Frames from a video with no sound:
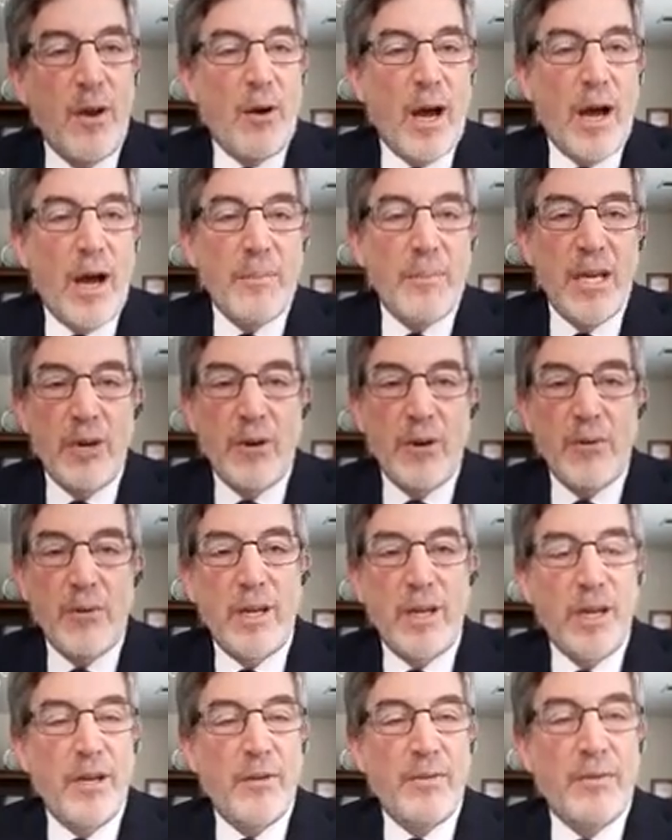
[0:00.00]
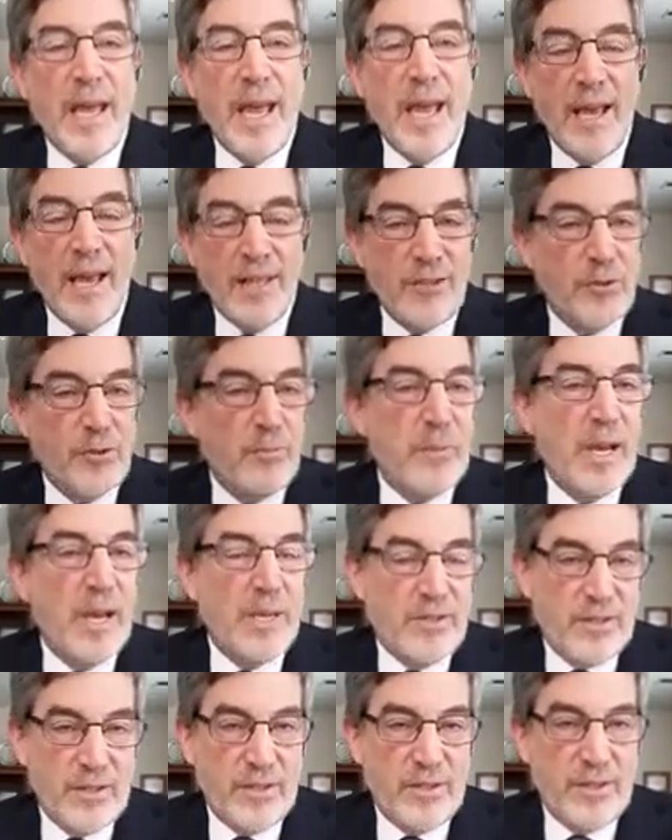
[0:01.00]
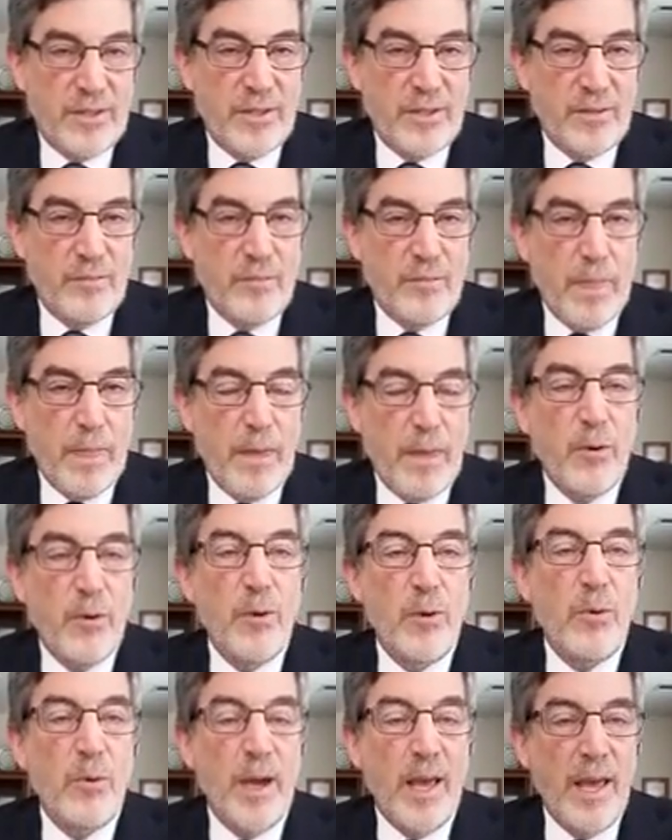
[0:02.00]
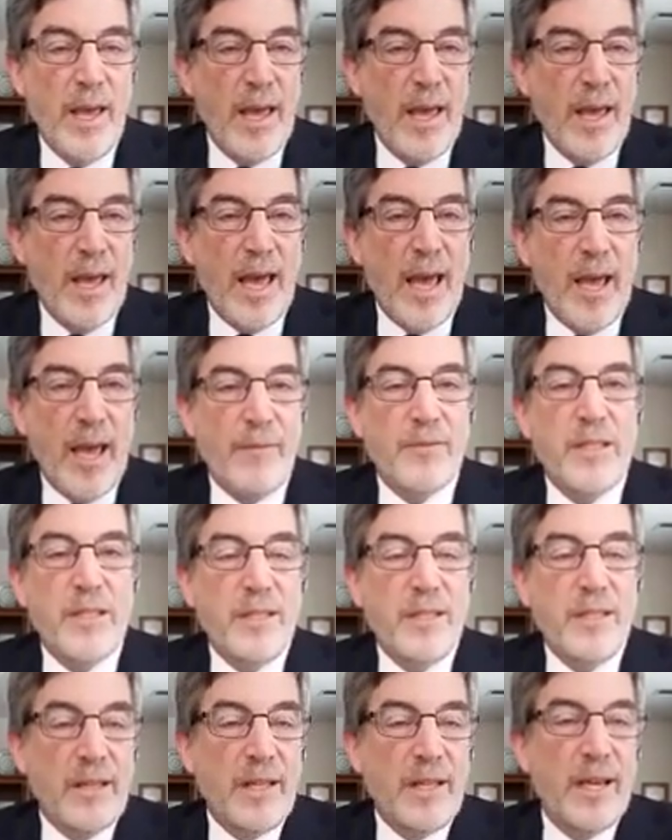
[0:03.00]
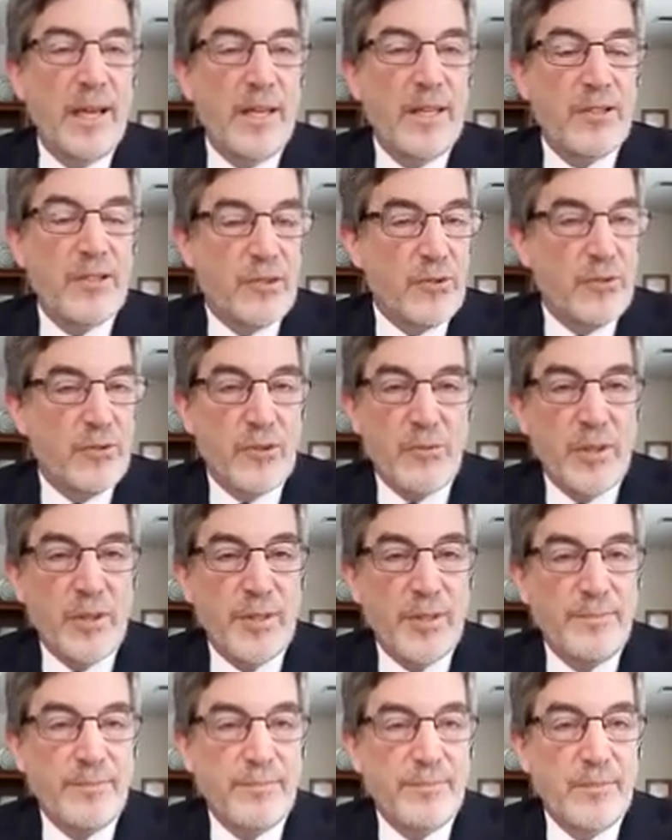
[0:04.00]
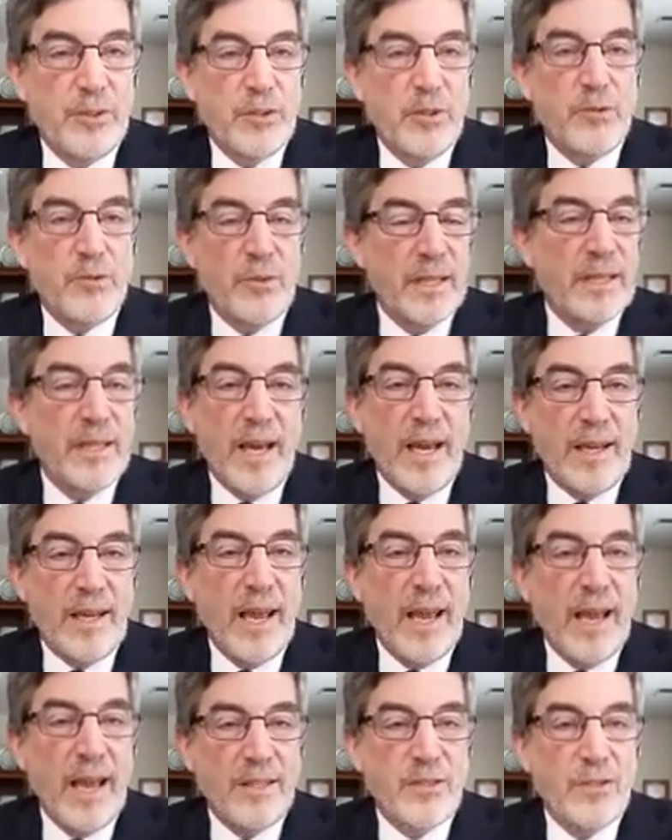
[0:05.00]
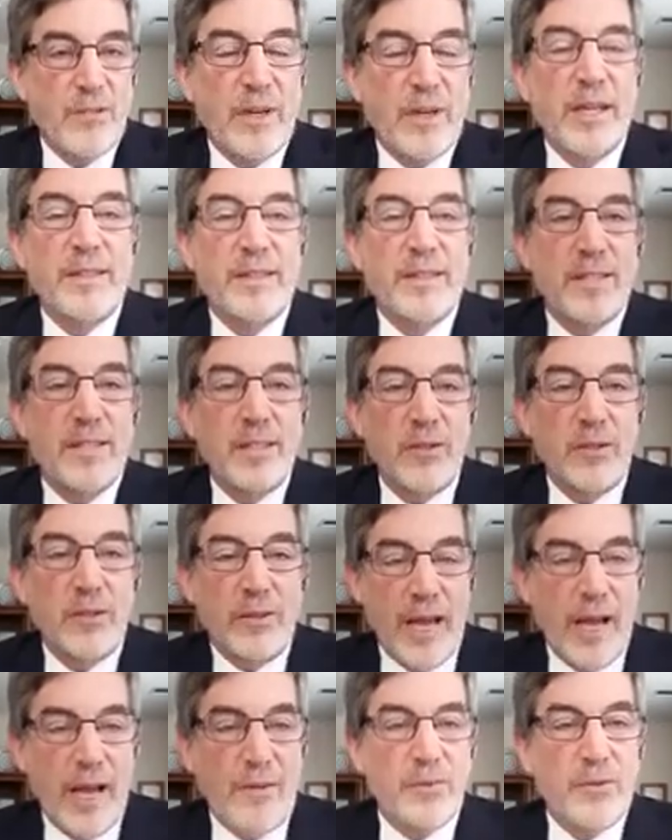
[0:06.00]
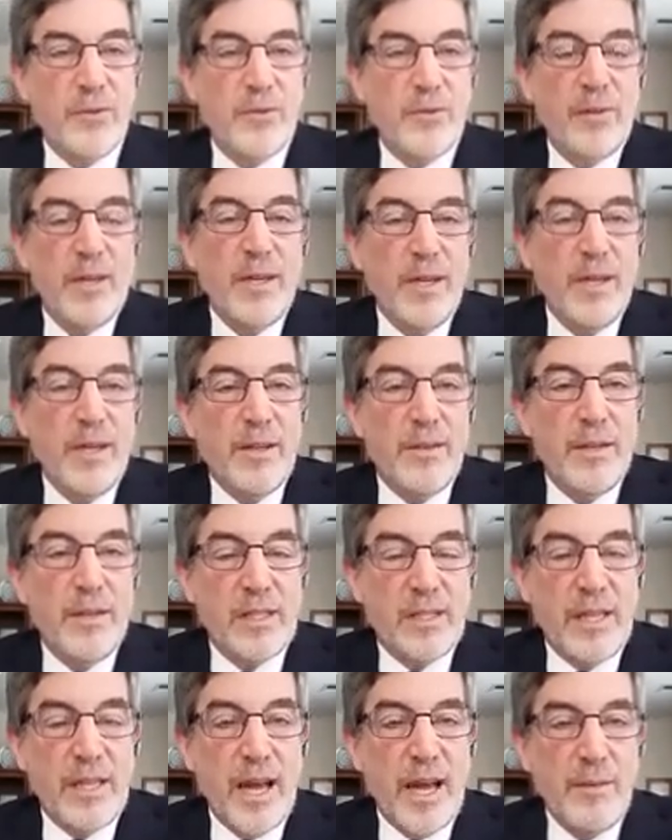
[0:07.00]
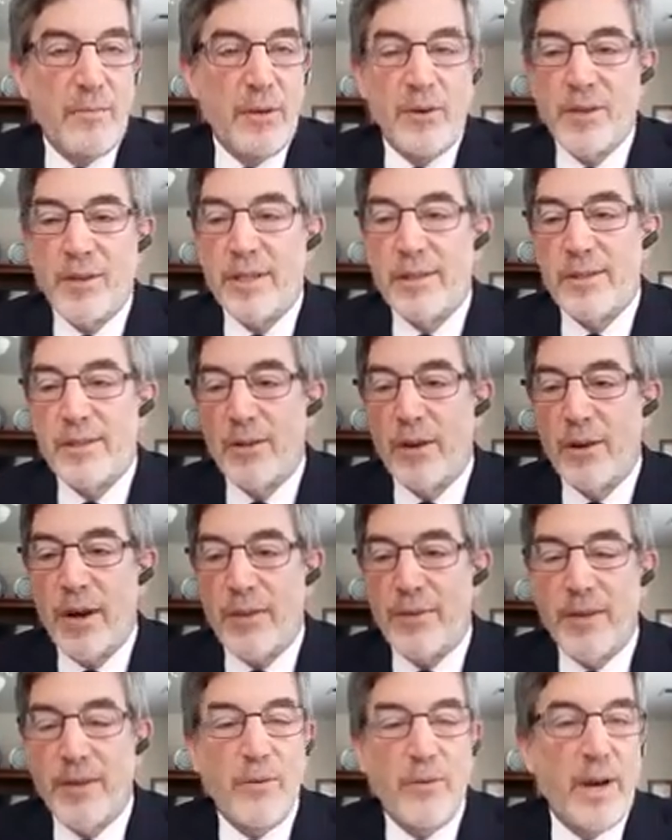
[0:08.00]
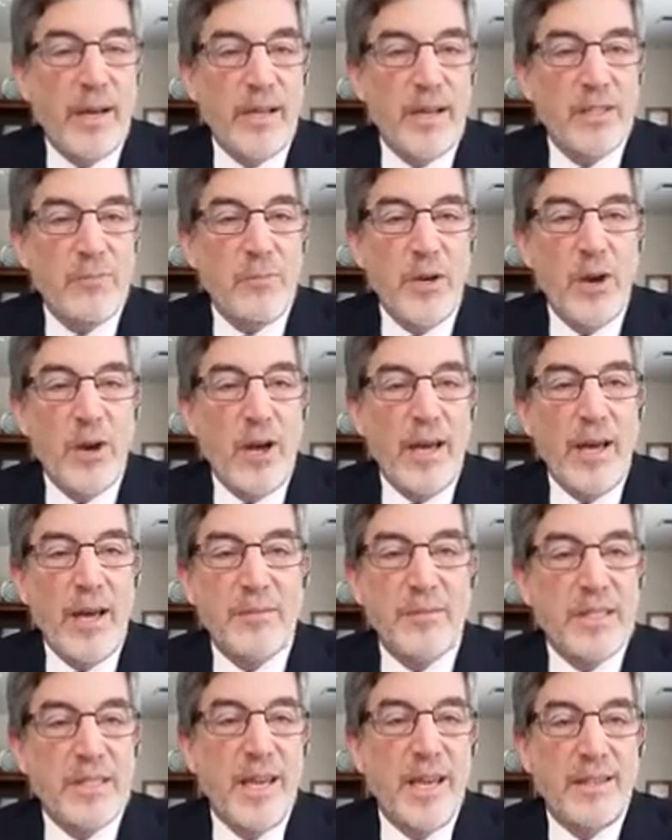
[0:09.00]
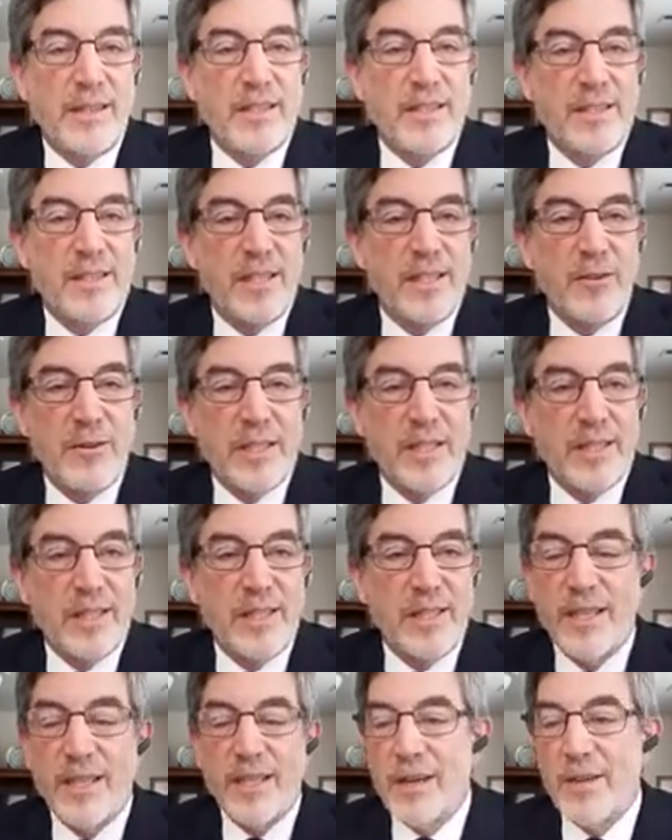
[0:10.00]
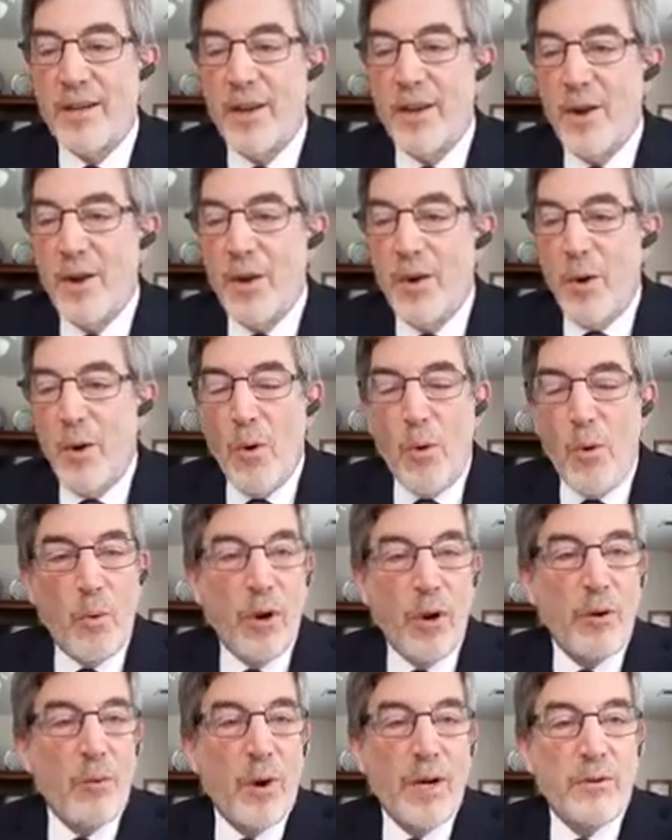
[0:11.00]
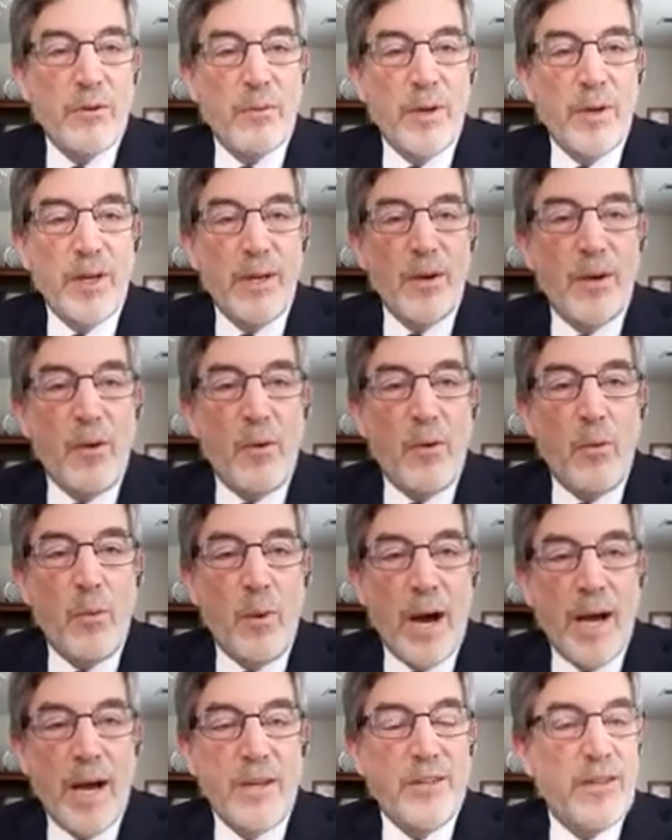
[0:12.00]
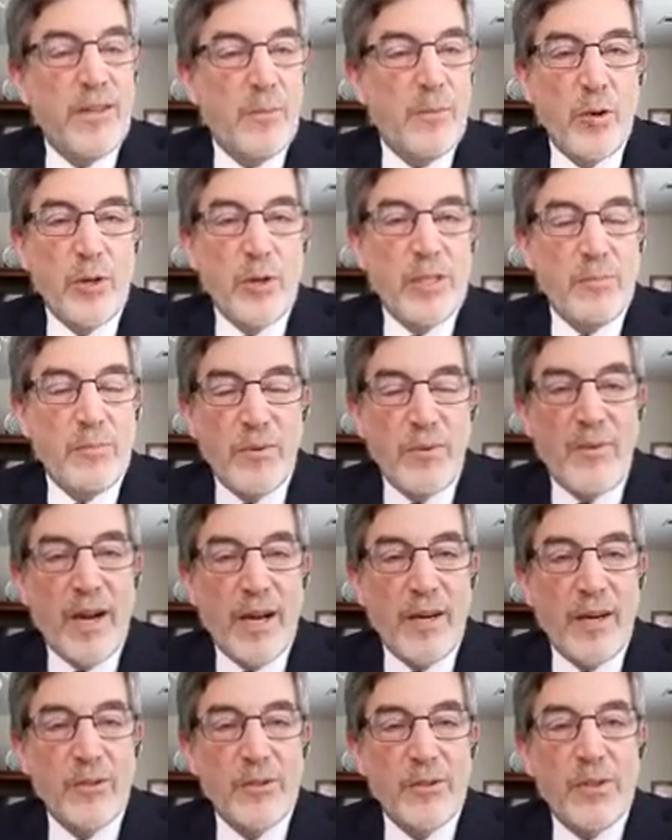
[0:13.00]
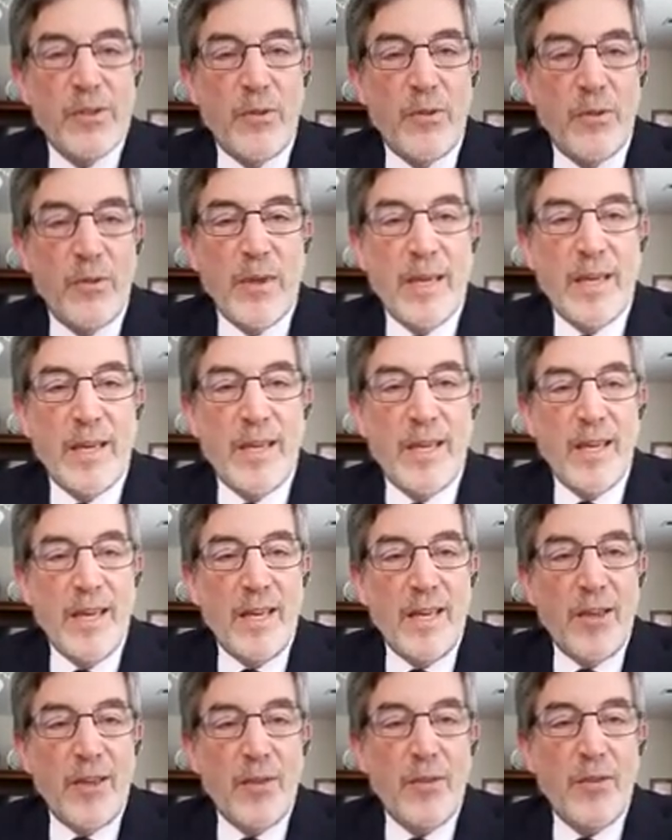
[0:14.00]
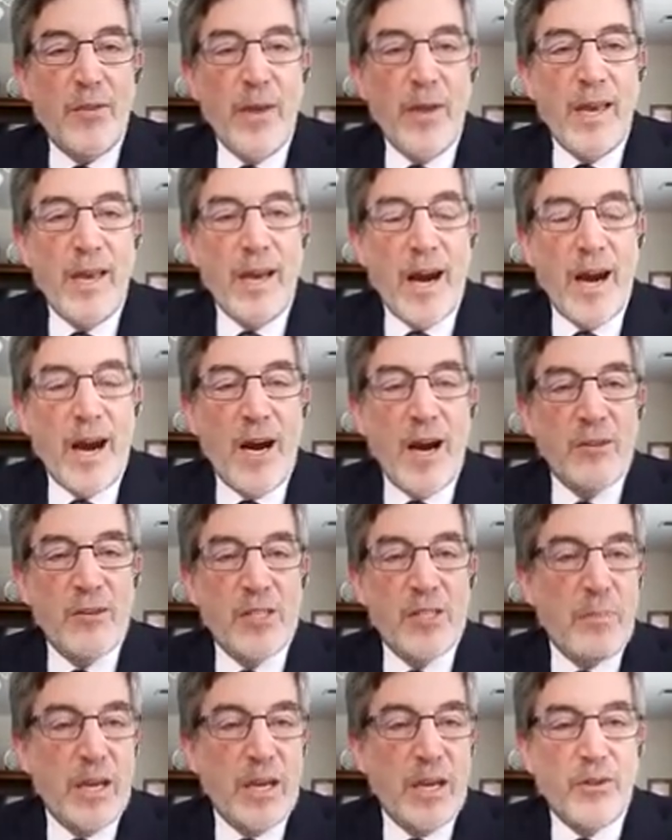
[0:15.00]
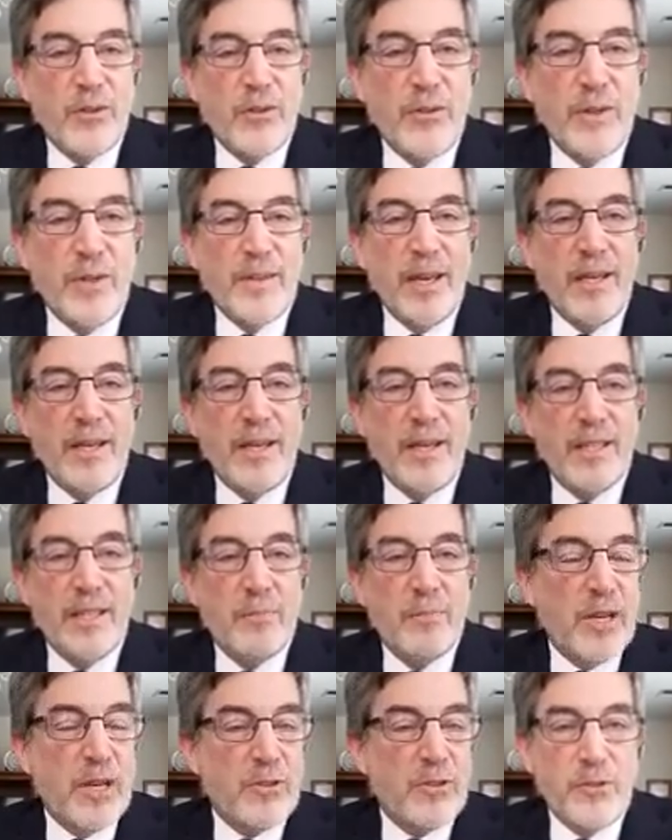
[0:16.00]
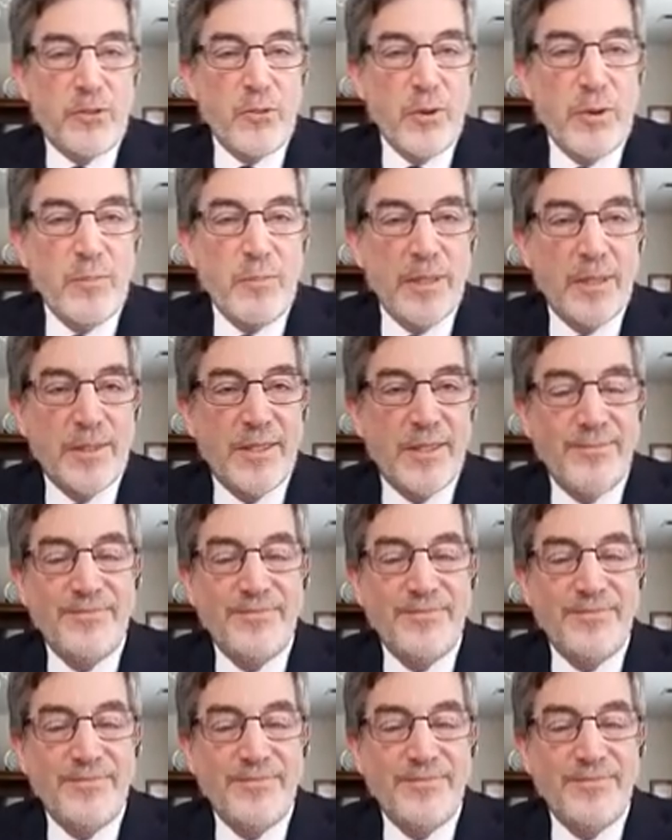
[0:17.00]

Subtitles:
I'm hearing of cancer patients who have to delay surgery to treat that cancer until after this time period. So I guess we all have to take this seriously, and we're wondering, why do the abortion providers think they are special, that they get special treatment?